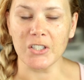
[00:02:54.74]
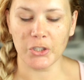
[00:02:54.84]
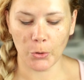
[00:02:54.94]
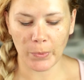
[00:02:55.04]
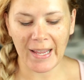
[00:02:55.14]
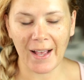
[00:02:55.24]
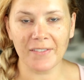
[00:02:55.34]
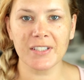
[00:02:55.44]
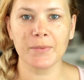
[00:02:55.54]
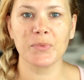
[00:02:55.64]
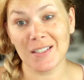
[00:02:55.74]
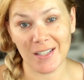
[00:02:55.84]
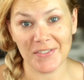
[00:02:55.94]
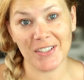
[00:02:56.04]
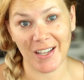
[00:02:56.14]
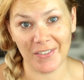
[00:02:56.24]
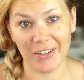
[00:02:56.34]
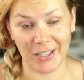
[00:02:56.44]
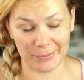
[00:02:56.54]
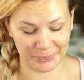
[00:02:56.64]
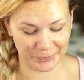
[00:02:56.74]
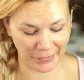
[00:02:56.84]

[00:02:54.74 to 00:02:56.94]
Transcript: so we have some stuff to cover up.